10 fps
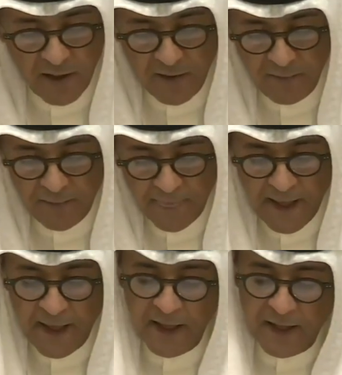for
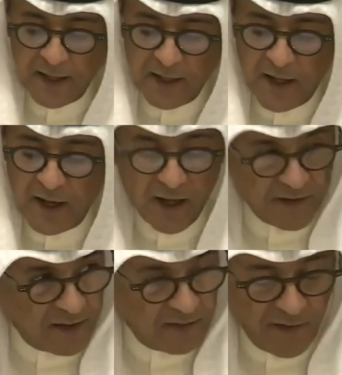his
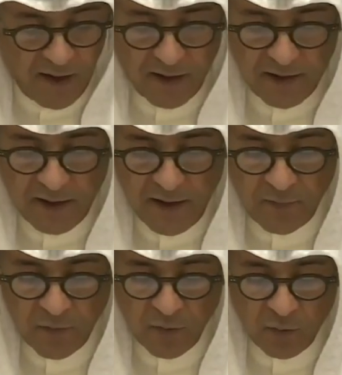personal attention
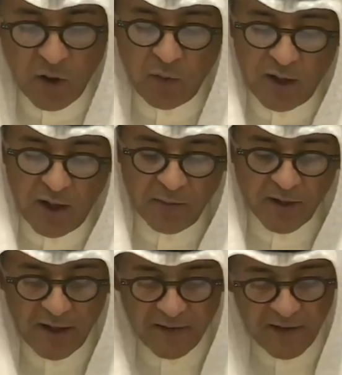that he's paying
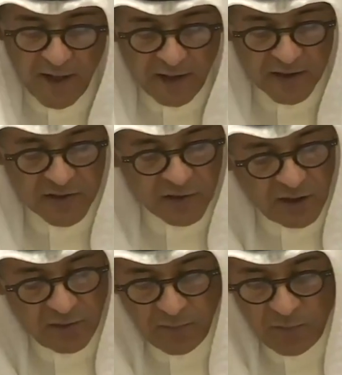to us today
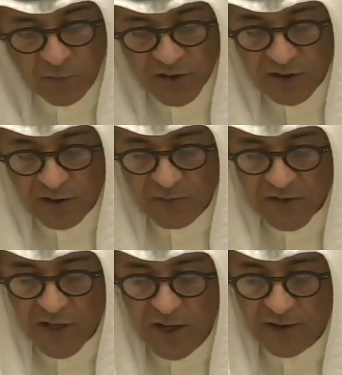during this event,